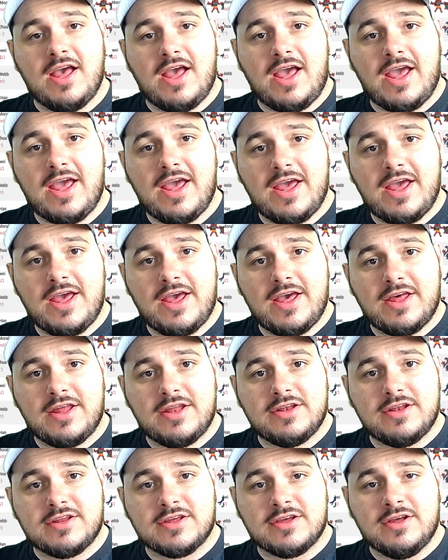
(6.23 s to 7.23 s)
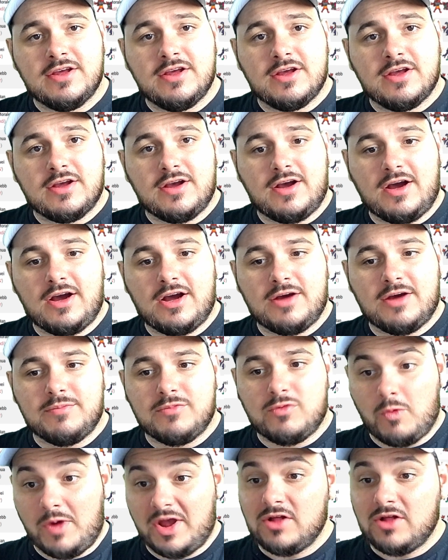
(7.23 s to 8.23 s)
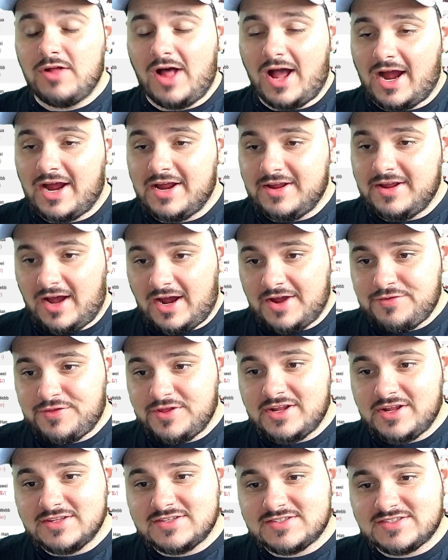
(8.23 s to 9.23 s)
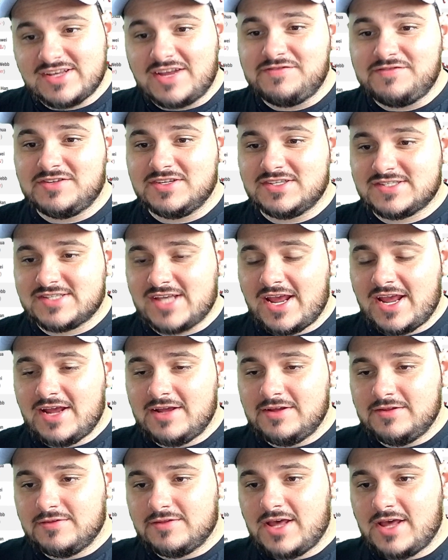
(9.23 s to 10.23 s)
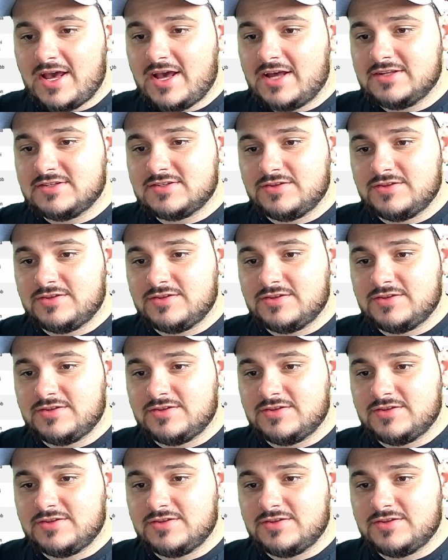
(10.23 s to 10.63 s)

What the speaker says: and I think it's safe to say that